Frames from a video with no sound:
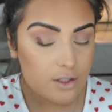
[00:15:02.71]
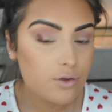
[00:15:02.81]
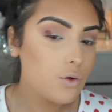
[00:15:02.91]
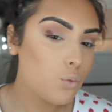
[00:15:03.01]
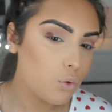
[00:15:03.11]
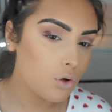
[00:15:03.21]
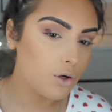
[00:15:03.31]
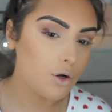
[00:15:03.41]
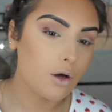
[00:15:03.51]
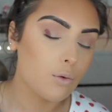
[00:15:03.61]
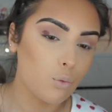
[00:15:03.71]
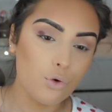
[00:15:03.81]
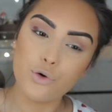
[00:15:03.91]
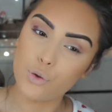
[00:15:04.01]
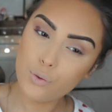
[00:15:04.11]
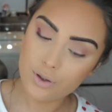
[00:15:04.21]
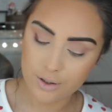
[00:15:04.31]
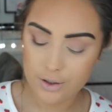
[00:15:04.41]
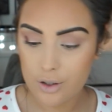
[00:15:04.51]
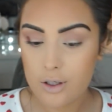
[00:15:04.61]
I don't know what
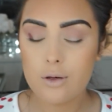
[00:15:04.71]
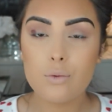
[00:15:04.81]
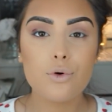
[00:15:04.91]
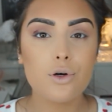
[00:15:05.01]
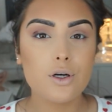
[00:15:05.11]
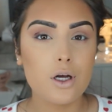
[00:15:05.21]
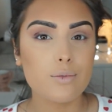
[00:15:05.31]
look